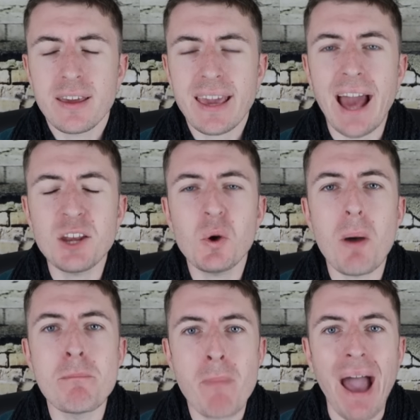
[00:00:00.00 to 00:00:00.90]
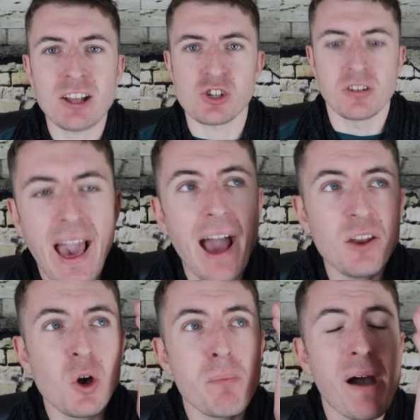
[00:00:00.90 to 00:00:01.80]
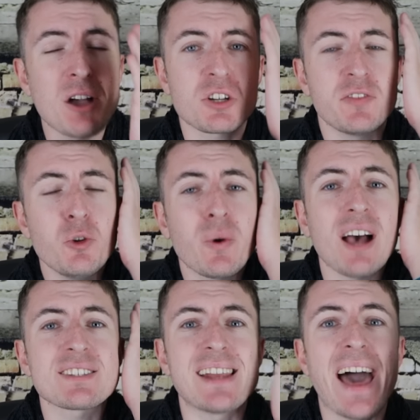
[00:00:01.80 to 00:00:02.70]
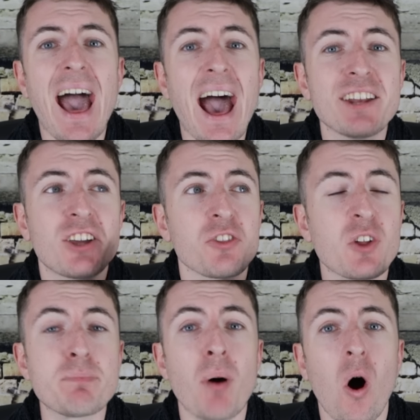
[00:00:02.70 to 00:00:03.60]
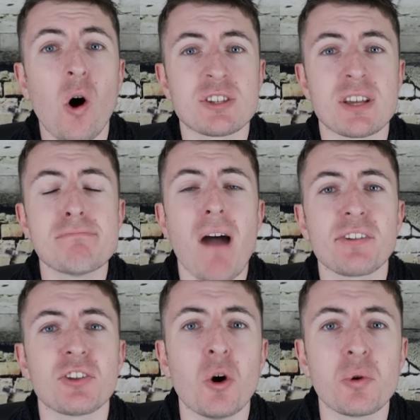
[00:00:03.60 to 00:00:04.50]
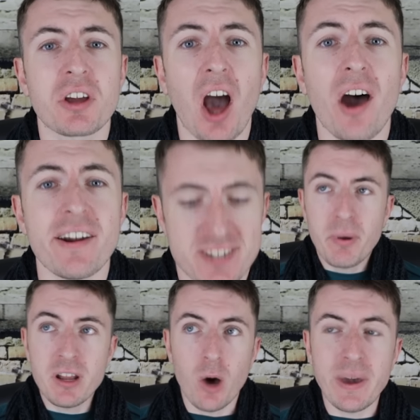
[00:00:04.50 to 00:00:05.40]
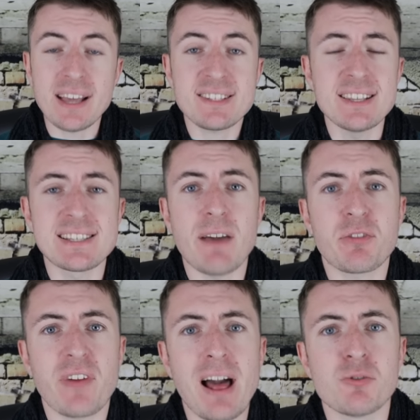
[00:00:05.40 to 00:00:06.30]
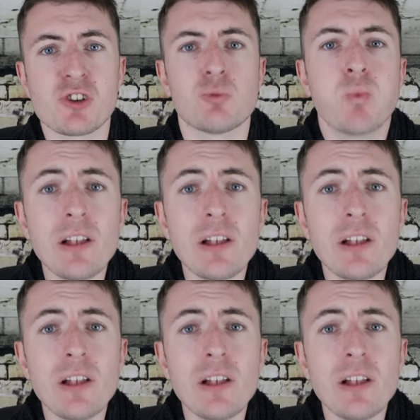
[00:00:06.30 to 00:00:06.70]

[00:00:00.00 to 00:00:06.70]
Can Can you imagine? Can you imagine if Newcastle had got their paws on Martin Odegaard? Well, no, he has since left the Real Madrid